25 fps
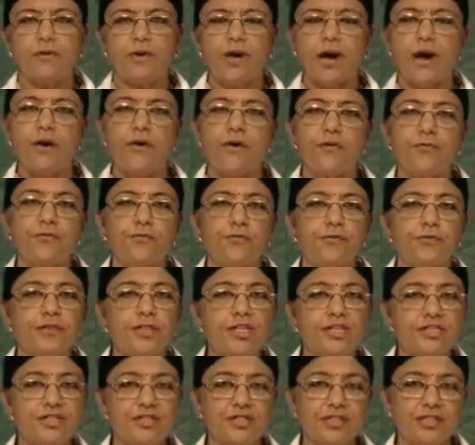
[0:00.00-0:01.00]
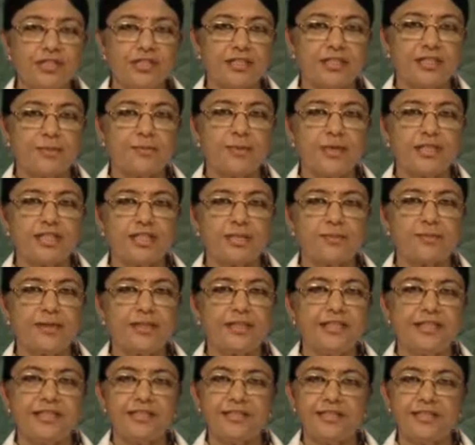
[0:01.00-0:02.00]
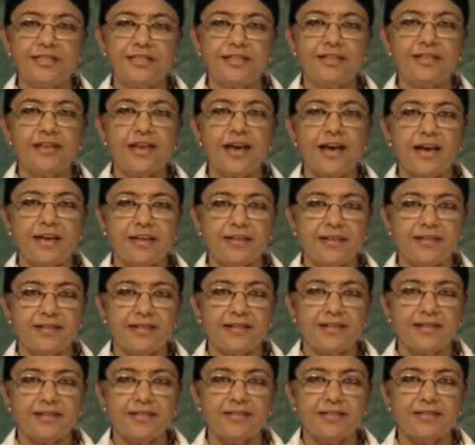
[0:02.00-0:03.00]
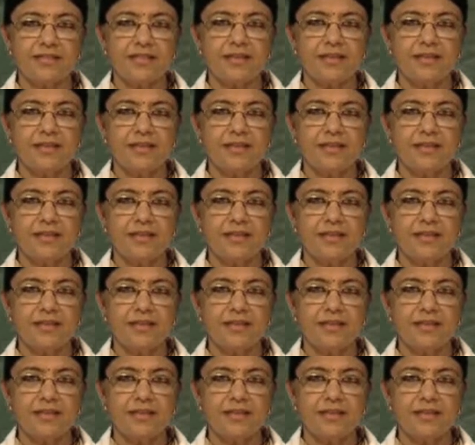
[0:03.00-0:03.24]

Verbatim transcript: Our first specimen is here agaricus.